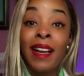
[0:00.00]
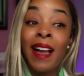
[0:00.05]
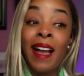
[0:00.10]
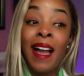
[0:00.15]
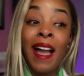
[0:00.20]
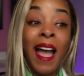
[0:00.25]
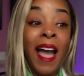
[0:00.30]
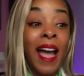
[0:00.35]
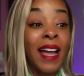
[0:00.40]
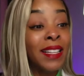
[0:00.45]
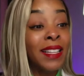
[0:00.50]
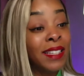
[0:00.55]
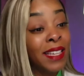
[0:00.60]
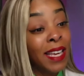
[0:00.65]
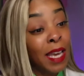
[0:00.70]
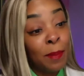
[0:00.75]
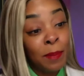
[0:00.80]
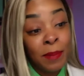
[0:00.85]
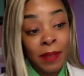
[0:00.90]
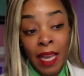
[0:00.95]
I
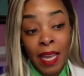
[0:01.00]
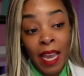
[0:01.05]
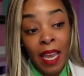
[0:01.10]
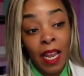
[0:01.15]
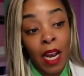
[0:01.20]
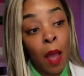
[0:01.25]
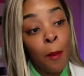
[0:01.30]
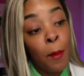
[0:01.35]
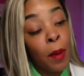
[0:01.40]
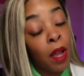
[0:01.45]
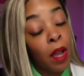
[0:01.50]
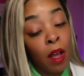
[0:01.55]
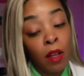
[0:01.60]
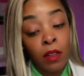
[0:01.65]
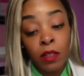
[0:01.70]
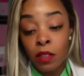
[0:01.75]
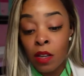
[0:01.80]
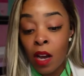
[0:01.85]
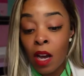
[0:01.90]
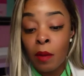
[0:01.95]
keep saying I'm gonna
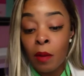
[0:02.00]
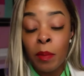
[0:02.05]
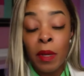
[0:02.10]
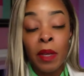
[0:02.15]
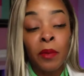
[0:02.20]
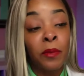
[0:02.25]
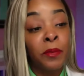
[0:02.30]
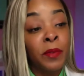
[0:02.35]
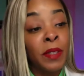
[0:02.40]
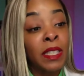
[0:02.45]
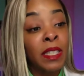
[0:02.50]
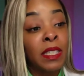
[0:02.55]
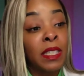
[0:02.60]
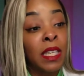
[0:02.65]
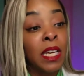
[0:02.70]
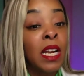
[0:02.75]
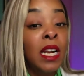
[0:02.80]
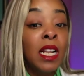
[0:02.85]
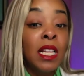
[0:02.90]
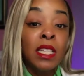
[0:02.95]
start a beef with 50
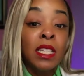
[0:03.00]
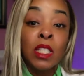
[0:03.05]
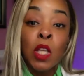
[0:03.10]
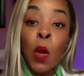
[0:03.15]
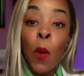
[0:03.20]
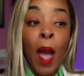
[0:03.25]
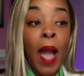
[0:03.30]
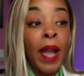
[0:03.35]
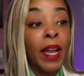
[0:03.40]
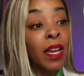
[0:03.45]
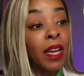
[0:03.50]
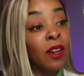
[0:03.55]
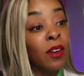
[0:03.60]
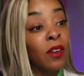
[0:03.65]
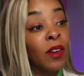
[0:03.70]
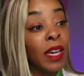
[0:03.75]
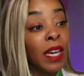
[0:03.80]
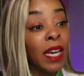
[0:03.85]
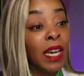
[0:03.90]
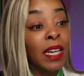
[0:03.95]
Cent so I can go
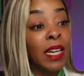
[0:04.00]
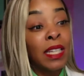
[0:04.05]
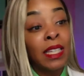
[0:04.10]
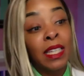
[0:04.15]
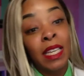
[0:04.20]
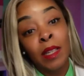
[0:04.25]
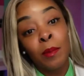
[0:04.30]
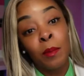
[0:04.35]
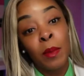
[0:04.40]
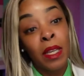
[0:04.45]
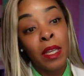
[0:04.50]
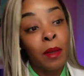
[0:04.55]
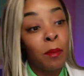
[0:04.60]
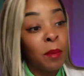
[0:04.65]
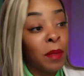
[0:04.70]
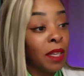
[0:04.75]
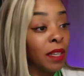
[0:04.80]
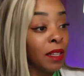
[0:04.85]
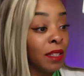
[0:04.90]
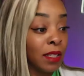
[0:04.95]
ahead and get me a
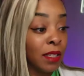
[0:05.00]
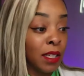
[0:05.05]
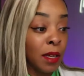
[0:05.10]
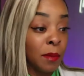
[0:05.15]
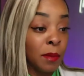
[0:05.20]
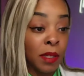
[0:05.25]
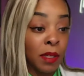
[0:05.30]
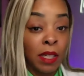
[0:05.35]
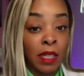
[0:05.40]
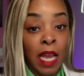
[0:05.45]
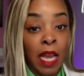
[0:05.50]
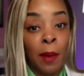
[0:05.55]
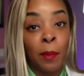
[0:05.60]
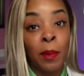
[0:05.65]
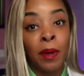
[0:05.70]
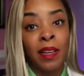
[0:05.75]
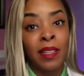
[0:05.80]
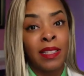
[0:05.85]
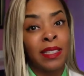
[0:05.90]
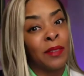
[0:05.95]
million subs in a day
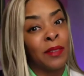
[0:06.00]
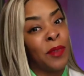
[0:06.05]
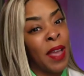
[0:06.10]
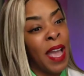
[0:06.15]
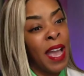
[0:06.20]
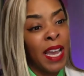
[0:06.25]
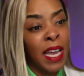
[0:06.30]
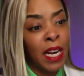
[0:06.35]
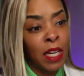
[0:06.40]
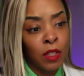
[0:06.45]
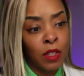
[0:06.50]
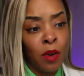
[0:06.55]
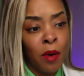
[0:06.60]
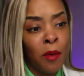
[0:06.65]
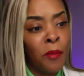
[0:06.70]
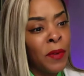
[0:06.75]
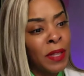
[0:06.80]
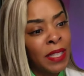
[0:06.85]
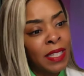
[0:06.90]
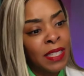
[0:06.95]
because if I get it to
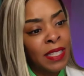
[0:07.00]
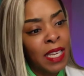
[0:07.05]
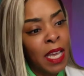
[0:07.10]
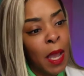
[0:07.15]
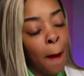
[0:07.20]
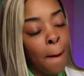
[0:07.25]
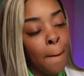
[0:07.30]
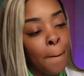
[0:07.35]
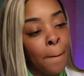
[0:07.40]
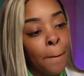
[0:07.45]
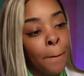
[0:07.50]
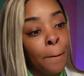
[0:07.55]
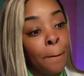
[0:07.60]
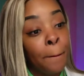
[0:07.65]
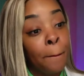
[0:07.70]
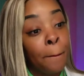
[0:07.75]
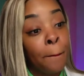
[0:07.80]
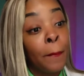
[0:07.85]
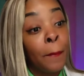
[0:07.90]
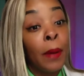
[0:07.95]
50 Cent,
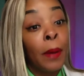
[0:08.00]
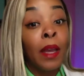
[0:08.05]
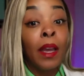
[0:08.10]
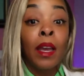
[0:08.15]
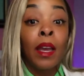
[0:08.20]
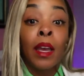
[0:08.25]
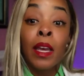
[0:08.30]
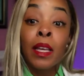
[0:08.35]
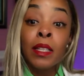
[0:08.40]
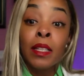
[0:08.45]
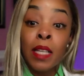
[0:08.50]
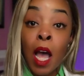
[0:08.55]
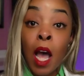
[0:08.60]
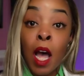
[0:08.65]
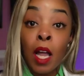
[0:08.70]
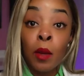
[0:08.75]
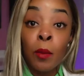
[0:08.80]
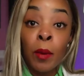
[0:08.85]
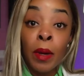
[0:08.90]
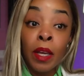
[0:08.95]
it's
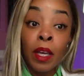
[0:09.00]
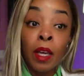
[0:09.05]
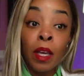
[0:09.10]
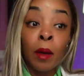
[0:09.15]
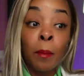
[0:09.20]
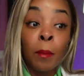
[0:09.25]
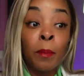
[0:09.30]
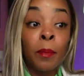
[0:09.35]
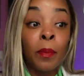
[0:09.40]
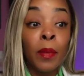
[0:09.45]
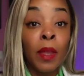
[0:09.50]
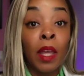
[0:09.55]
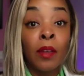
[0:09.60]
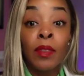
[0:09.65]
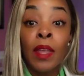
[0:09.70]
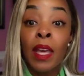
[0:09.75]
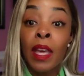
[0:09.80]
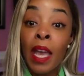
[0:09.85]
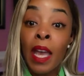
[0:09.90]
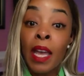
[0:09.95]
all the way up. If
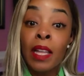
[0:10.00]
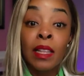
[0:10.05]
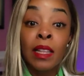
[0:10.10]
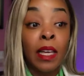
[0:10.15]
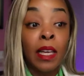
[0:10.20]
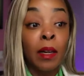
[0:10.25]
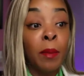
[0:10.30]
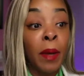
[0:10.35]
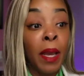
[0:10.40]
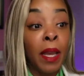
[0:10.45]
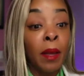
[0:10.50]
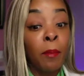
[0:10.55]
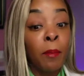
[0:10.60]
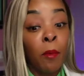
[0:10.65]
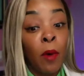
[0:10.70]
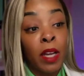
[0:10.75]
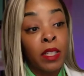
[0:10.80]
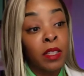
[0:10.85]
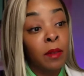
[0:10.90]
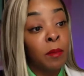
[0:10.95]
they hate, let them hate,
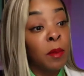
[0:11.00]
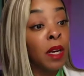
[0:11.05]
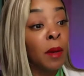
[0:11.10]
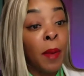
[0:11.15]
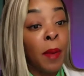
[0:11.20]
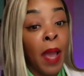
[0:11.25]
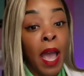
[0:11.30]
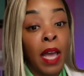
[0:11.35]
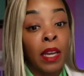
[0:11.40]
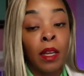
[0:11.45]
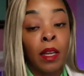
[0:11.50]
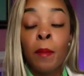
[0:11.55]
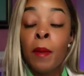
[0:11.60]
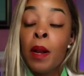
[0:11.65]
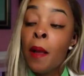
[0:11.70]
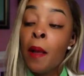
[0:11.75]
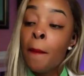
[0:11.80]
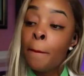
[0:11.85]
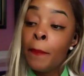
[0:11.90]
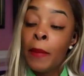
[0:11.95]
watch the money pile up.
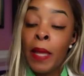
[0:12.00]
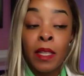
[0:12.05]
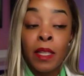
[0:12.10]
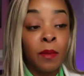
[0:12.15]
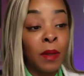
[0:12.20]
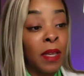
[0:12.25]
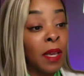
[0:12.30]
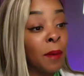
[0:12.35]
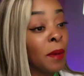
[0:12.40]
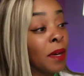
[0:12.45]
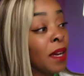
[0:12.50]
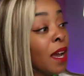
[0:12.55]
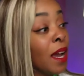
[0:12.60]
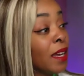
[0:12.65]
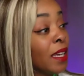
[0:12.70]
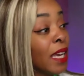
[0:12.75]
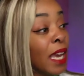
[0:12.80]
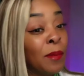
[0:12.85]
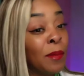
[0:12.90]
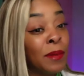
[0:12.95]
That's what him and
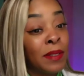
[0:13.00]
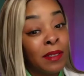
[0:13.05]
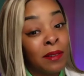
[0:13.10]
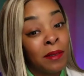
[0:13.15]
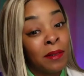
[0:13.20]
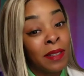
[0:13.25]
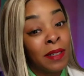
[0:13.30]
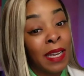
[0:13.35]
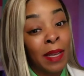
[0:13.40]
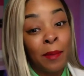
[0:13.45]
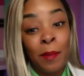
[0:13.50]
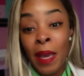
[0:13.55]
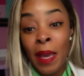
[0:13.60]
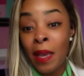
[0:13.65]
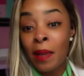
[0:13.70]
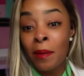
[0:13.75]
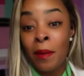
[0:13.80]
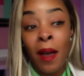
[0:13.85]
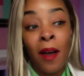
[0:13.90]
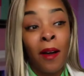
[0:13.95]
Kanye was doing. They
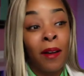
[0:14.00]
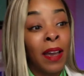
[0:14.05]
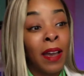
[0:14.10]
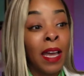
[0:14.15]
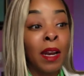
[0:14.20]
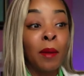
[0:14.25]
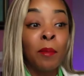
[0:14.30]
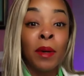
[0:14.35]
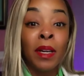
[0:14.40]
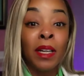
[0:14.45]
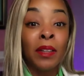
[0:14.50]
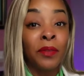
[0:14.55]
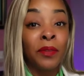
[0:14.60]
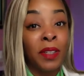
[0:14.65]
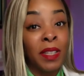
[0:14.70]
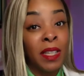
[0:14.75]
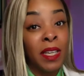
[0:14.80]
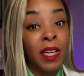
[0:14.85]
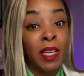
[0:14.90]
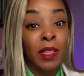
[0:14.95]
made all kind of money for
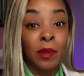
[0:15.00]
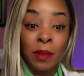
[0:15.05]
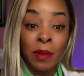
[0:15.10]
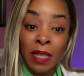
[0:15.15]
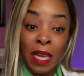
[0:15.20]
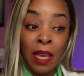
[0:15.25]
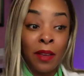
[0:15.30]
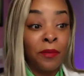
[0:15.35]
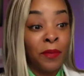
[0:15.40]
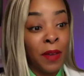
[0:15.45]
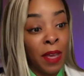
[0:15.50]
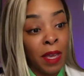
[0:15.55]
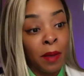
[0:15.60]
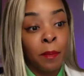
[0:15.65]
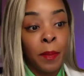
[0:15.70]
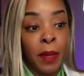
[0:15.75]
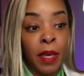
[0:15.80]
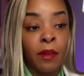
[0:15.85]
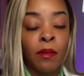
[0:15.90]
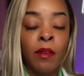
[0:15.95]
years with they fake
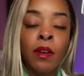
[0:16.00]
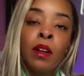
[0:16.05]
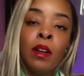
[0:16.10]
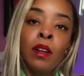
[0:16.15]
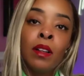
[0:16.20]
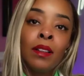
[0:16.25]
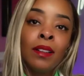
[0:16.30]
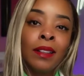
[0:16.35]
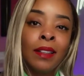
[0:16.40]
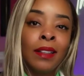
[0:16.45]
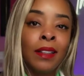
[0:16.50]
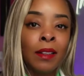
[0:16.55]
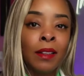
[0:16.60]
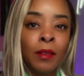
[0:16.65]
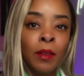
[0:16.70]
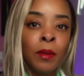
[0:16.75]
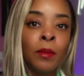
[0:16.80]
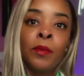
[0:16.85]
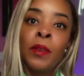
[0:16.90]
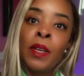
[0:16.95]
beef.
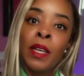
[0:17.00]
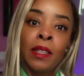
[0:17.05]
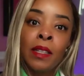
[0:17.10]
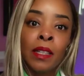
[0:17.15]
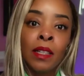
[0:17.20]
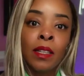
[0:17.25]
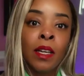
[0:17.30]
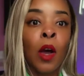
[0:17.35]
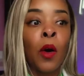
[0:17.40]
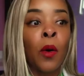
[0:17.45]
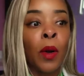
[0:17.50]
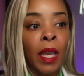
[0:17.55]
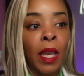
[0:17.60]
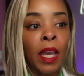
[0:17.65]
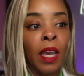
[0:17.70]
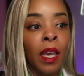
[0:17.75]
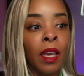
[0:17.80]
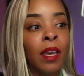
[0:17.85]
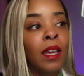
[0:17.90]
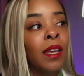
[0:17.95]
50, go
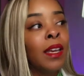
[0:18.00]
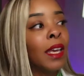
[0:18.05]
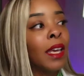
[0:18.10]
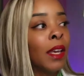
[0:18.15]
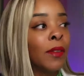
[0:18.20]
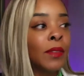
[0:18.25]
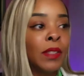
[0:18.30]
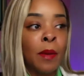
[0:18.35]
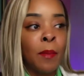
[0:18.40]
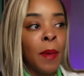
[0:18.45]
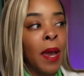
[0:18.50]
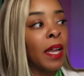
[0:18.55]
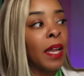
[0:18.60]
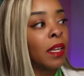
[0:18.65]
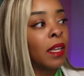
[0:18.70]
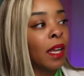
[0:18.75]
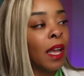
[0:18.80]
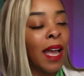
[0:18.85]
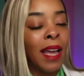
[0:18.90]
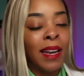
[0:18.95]
ahead. If somebody,
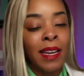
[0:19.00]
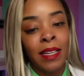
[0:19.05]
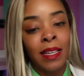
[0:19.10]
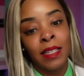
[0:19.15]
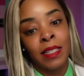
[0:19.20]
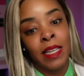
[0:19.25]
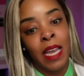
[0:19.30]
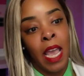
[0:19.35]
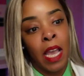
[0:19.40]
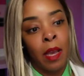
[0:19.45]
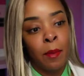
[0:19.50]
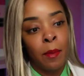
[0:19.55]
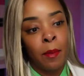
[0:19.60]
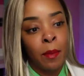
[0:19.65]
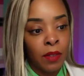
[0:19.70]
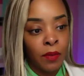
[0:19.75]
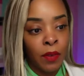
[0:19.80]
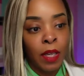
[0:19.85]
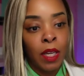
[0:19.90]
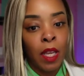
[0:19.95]
I need to tag him in
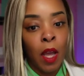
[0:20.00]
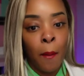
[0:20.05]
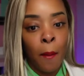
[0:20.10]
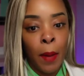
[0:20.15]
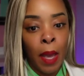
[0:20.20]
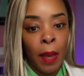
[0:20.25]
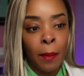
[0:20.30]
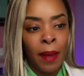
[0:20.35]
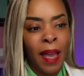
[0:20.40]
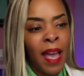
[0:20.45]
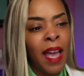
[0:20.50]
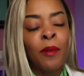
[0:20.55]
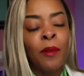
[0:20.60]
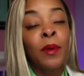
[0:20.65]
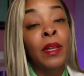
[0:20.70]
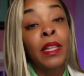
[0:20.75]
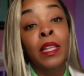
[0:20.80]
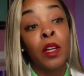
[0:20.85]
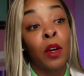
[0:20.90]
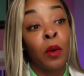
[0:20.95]
this video, maybe. I
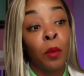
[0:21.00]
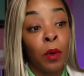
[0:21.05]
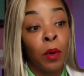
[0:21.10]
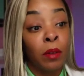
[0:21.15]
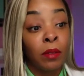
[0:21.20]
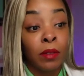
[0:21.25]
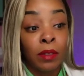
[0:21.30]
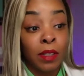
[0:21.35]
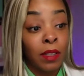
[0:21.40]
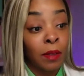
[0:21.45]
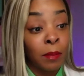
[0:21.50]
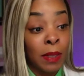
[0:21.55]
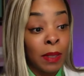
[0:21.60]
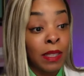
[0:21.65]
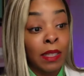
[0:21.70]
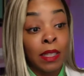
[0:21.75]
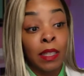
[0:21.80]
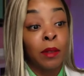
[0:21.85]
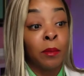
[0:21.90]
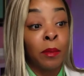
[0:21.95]
really don't want to be
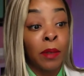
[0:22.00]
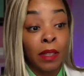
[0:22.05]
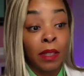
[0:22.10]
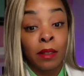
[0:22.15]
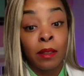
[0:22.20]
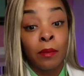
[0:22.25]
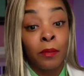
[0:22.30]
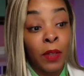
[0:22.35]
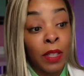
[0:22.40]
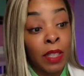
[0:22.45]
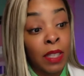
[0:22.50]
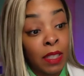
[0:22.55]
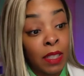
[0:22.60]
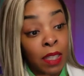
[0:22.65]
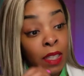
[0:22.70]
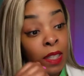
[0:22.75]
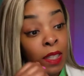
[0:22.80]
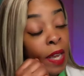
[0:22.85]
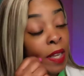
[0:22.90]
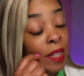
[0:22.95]
dealing with 50
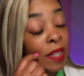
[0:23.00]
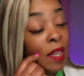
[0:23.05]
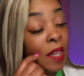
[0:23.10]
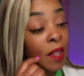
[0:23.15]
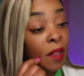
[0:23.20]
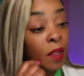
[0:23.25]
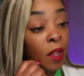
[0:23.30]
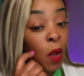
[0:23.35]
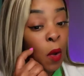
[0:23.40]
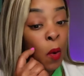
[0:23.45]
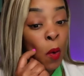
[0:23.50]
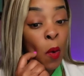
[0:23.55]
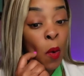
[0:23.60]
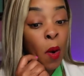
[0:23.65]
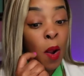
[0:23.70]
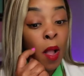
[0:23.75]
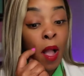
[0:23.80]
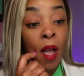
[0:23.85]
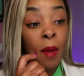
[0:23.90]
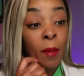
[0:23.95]
Cent like that, though.
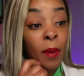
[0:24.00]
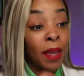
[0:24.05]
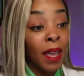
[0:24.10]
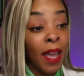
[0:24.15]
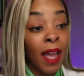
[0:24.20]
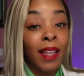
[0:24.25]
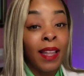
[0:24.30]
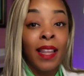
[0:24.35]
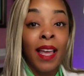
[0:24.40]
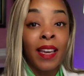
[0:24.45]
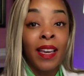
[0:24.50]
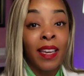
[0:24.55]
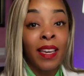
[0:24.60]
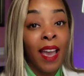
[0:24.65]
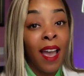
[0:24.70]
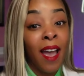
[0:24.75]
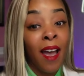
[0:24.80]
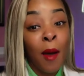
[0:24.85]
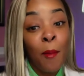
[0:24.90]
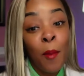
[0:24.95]
I mean, I like
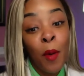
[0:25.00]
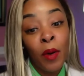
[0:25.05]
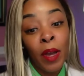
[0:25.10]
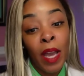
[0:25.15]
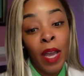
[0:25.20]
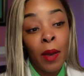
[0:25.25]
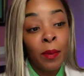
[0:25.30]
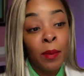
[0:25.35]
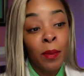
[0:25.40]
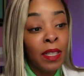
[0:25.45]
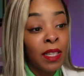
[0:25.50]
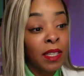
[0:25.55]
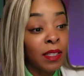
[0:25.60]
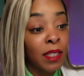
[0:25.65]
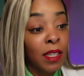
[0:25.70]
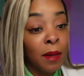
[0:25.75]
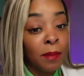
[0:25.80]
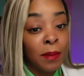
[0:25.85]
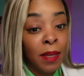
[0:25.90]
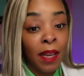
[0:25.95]
y'all. I'm okay with these
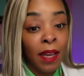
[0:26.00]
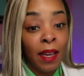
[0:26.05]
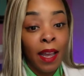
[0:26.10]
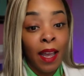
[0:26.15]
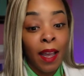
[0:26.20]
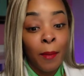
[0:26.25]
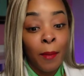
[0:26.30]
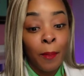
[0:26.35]
subs I got.